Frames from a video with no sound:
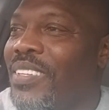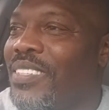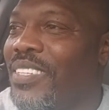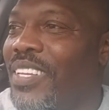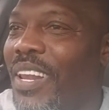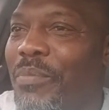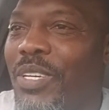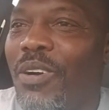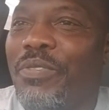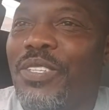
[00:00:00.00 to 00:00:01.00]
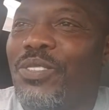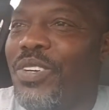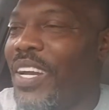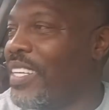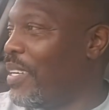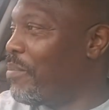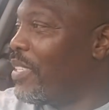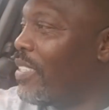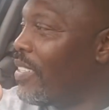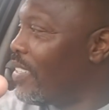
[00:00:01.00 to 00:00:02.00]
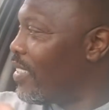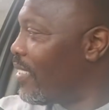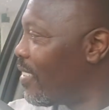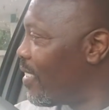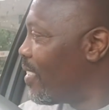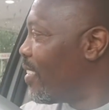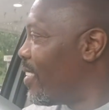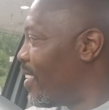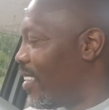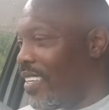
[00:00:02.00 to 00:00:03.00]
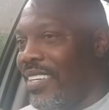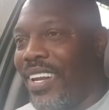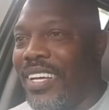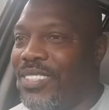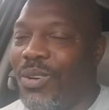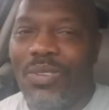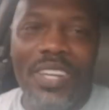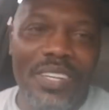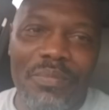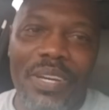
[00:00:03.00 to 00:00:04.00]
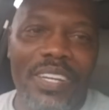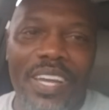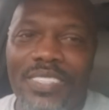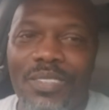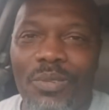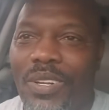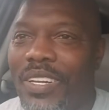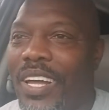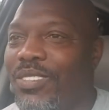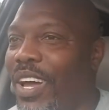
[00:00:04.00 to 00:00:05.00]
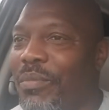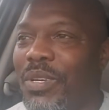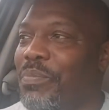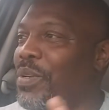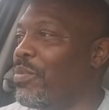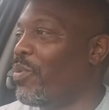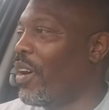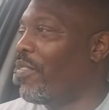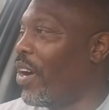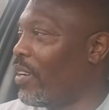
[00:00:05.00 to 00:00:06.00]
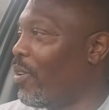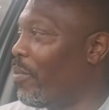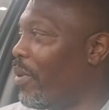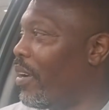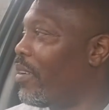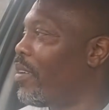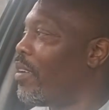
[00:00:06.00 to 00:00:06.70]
She said, let me go for you. Try to get me. Nice old lady, man. Nice old lady. I try to meet people wherever I go, man.